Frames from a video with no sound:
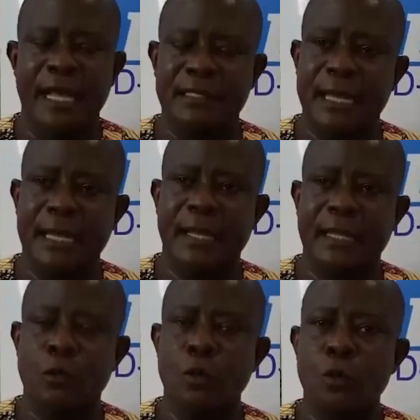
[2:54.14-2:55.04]
Aside
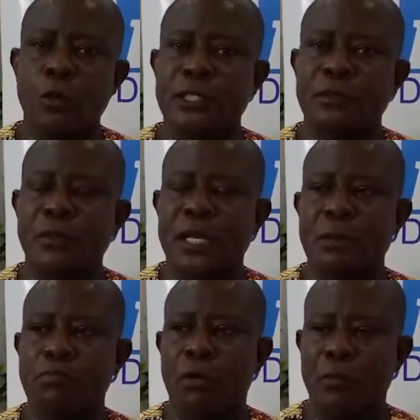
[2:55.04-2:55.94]
that, who is
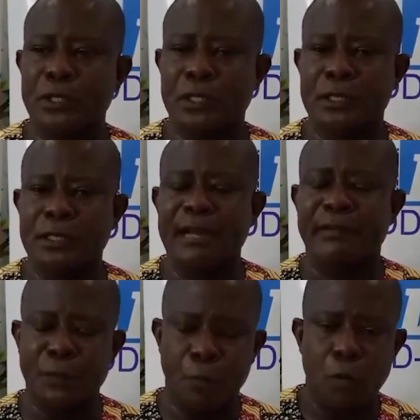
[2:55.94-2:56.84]
making promises that
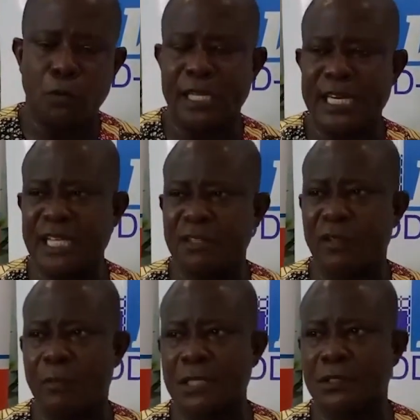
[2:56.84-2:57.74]
respond to the needs of
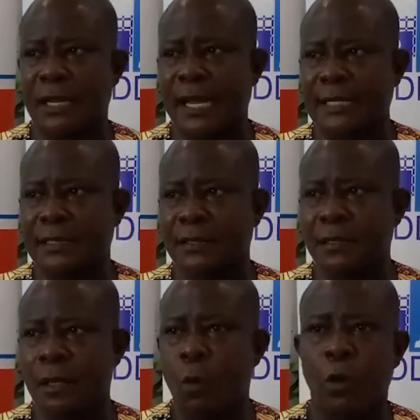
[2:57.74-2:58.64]
the marginalized?
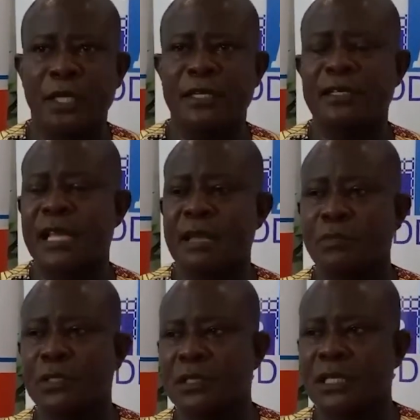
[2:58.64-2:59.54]
What did this
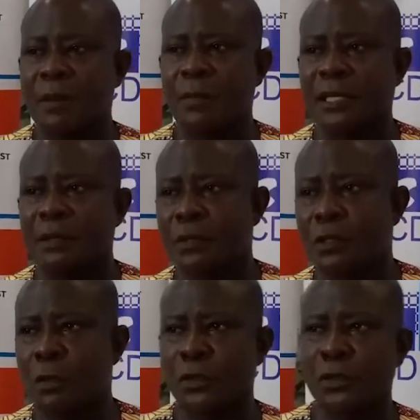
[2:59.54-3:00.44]
MP say about the
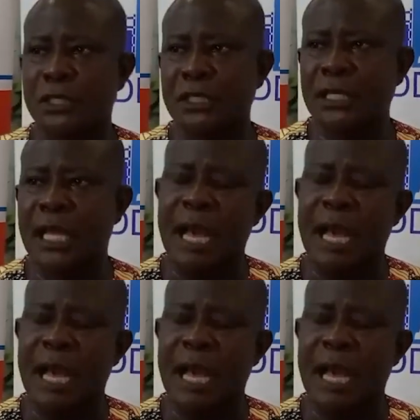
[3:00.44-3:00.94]
PWD,